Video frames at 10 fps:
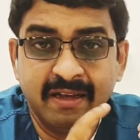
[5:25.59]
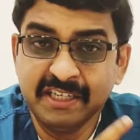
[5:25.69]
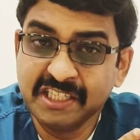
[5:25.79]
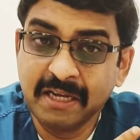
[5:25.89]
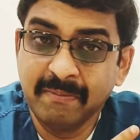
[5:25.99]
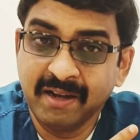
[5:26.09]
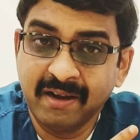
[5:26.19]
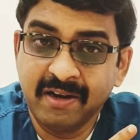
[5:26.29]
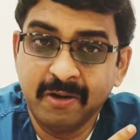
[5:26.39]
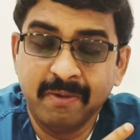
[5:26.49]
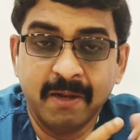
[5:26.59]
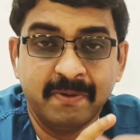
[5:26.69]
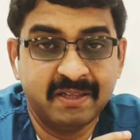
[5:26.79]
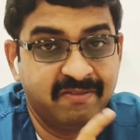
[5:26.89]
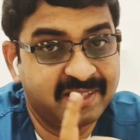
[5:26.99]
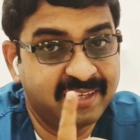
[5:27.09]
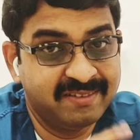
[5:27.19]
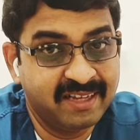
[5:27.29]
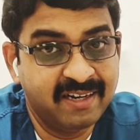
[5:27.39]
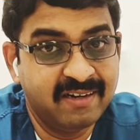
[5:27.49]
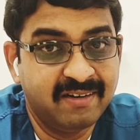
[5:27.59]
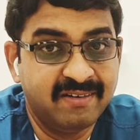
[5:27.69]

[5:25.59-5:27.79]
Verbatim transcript: ischemic cardiomyopathy which I said